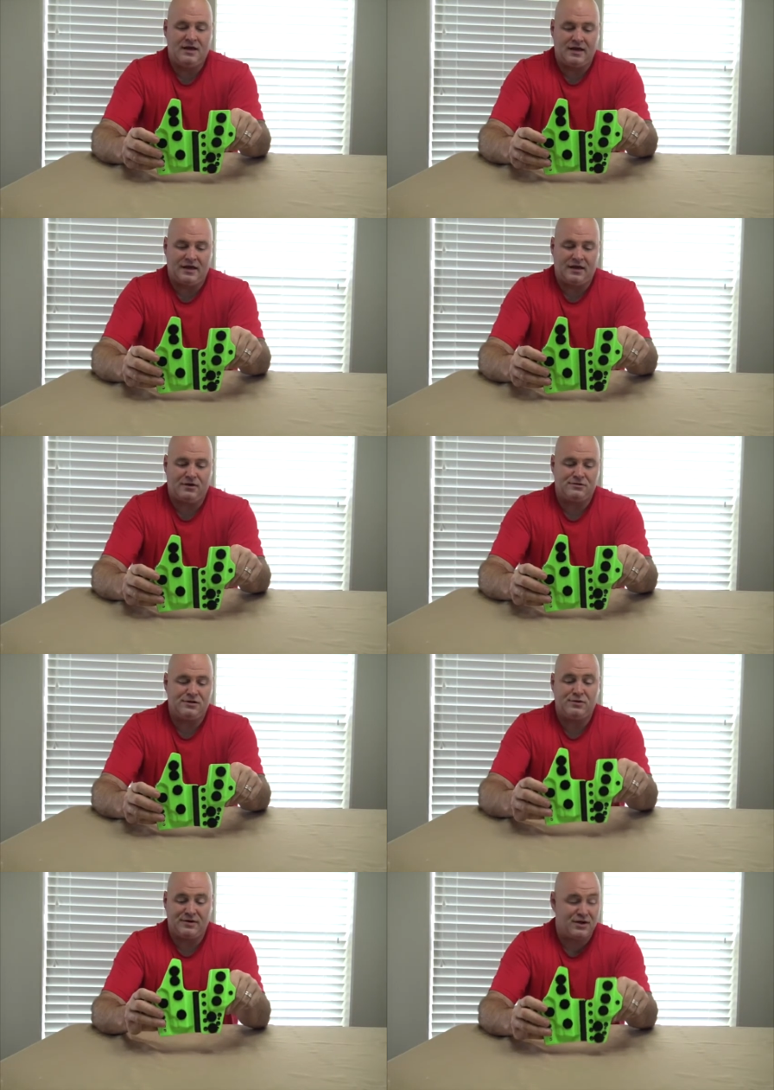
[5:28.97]
it goes
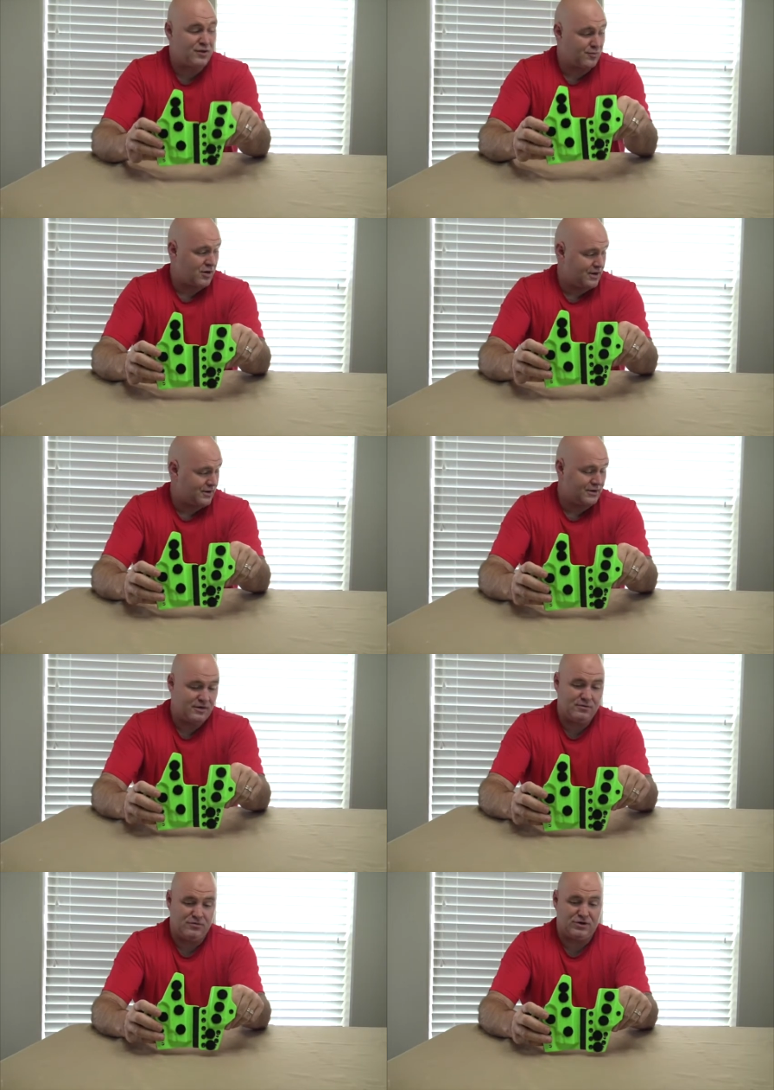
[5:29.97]
to another product,
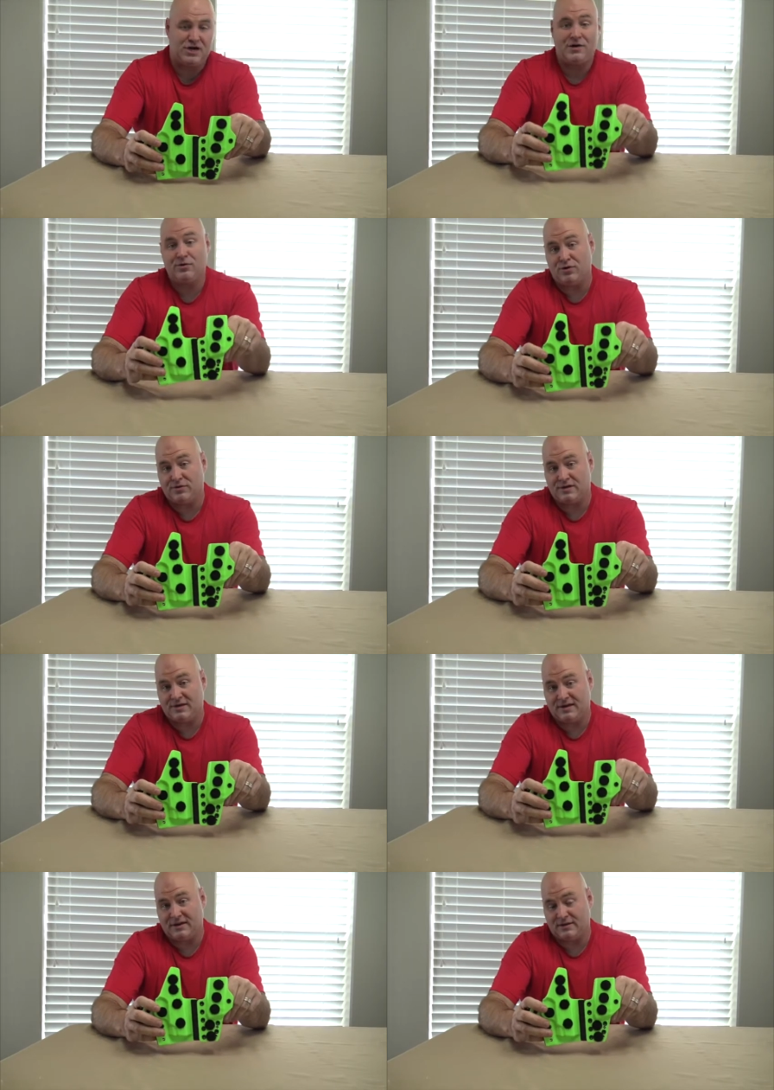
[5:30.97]
which I will go into
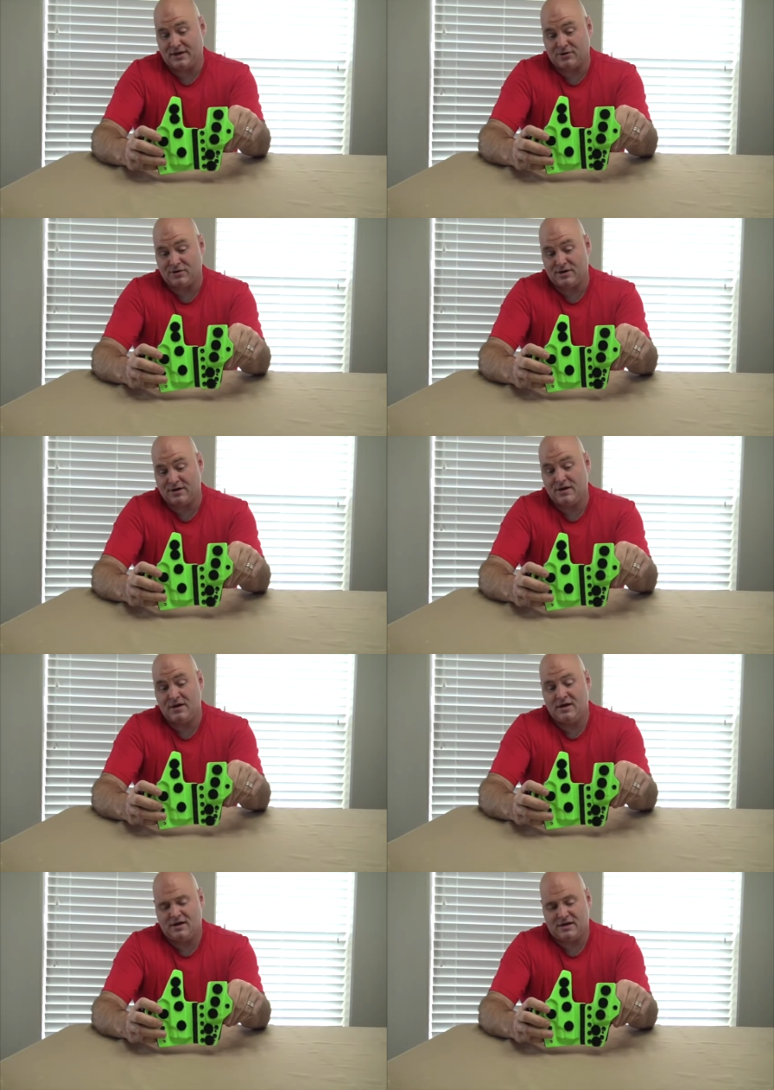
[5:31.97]
detail later on
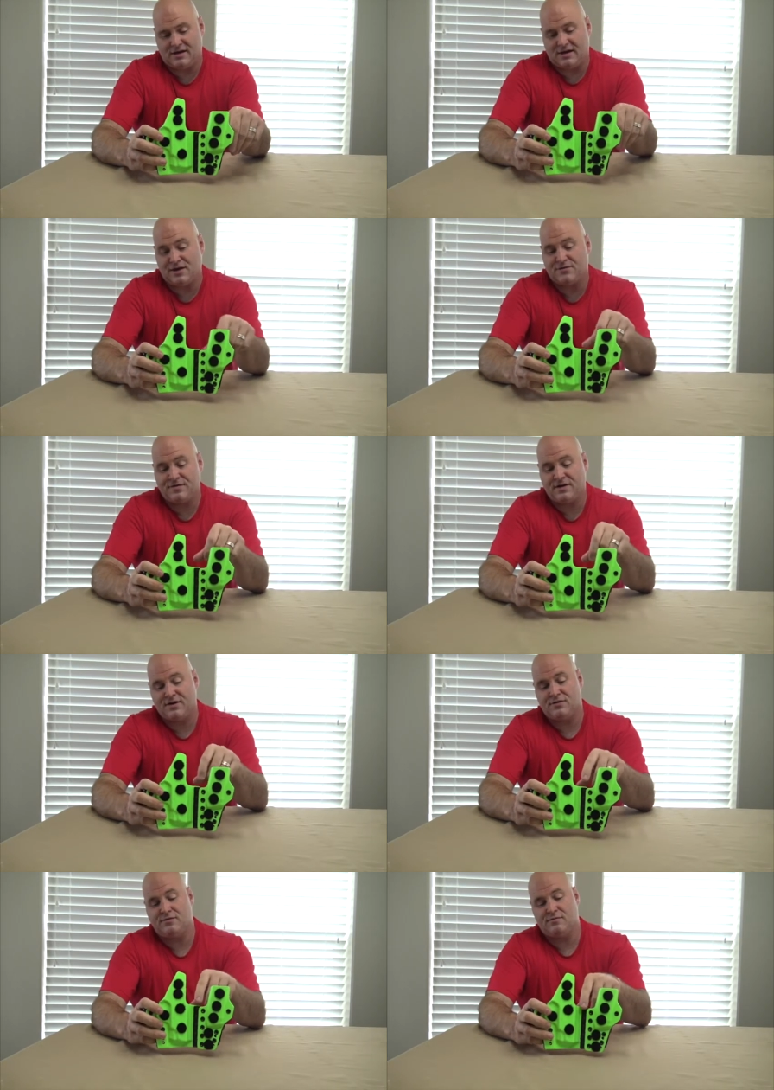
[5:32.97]
in another
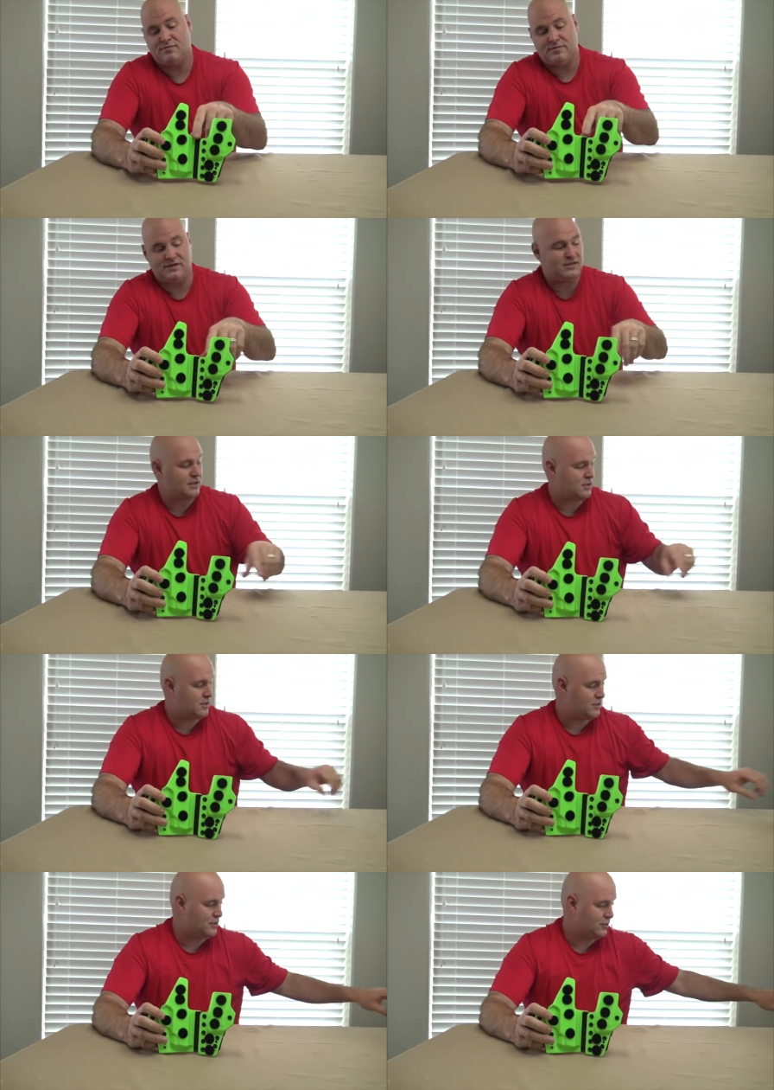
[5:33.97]
video, just to
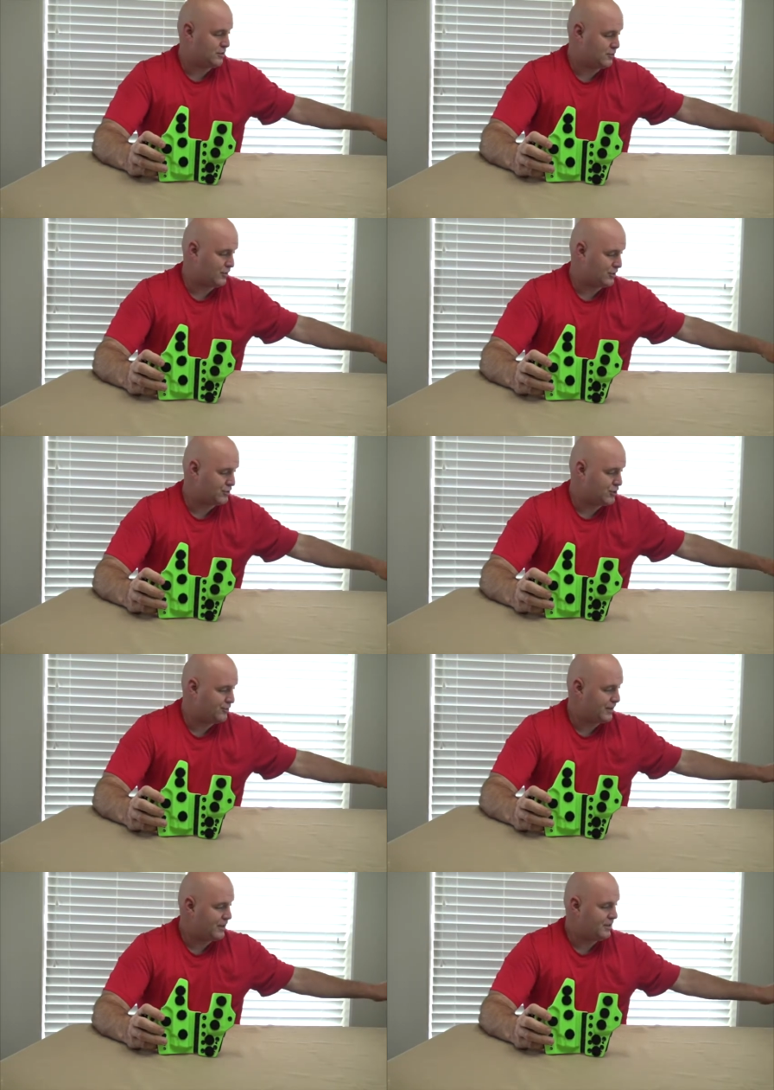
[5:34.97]
do a quick
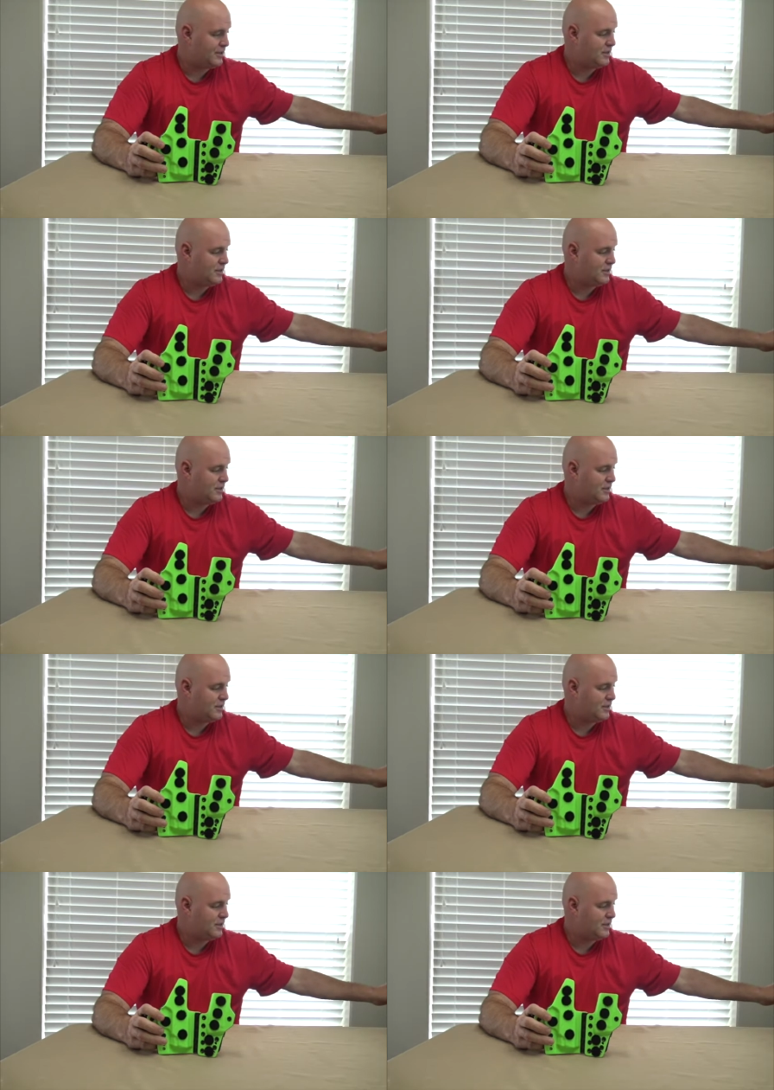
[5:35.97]
showing.